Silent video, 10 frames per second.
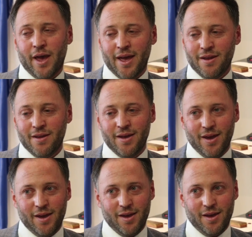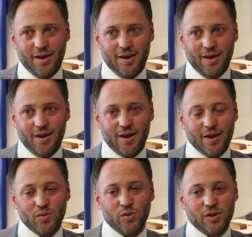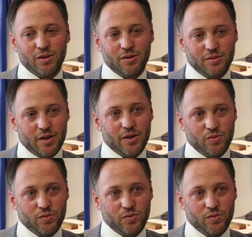And we'll